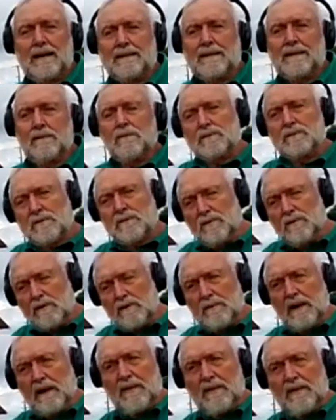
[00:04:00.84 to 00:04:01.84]
we'll talk
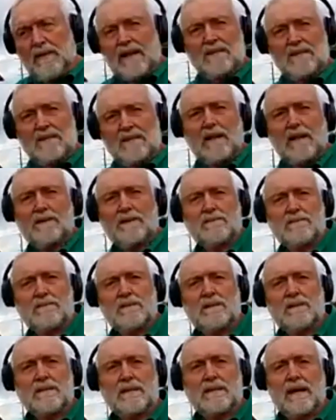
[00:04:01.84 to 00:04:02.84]
about that as we go through the
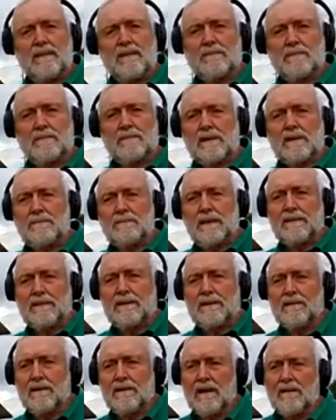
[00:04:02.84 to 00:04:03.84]
detail of the building. But
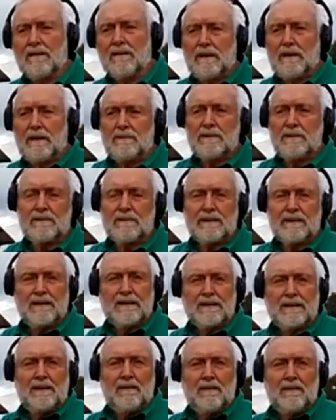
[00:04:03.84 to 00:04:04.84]
there are a lot of people
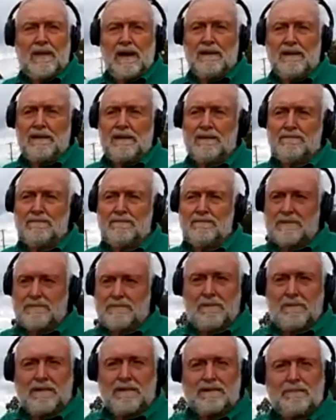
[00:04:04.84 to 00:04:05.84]
that
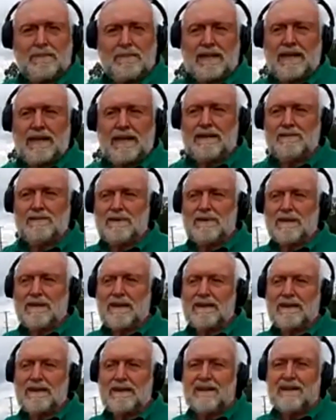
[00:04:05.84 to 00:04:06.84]
probably it's a bit hard to
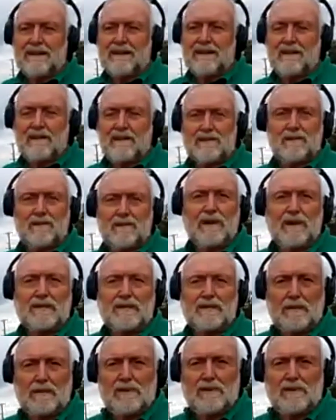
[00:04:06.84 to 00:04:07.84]
acknowledge all those
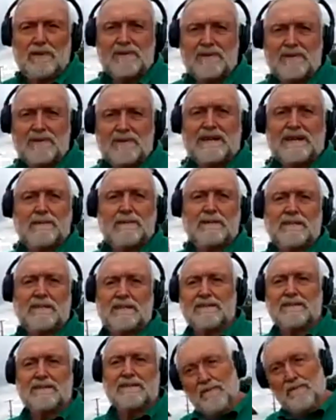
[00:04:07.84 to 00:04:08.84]
people at this stage, which just
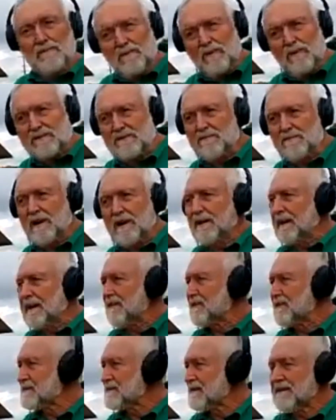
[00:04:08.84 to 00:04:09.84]
wasn't my
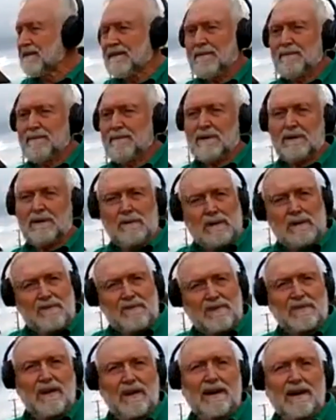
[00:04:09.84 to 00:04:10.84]
efforts. I put a bit of
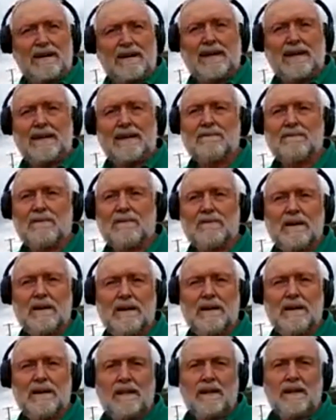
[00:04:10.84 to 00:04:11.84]
design in, and we've
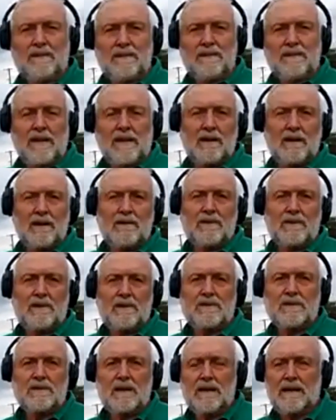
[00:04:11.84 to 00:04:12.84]
initiated a lot of
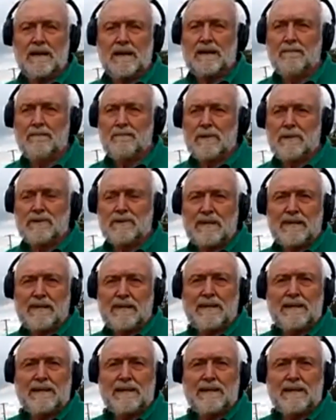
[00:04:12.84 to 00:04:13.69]
the building,